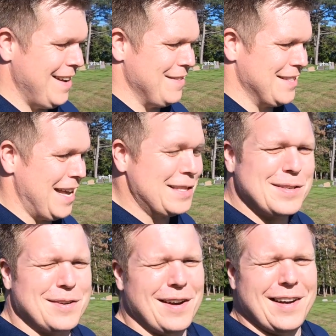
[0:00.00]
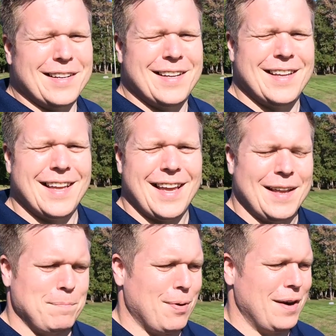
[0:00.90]
I was headstrong,
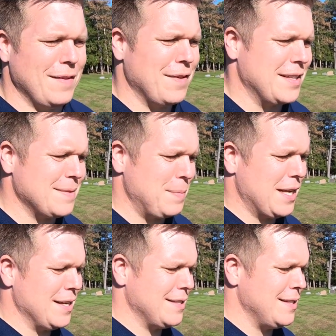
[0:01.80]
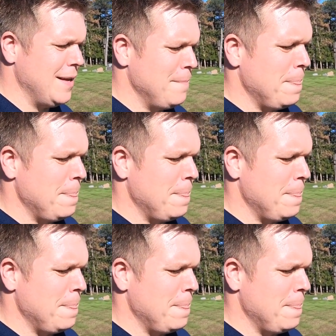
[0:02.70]
and part of it's because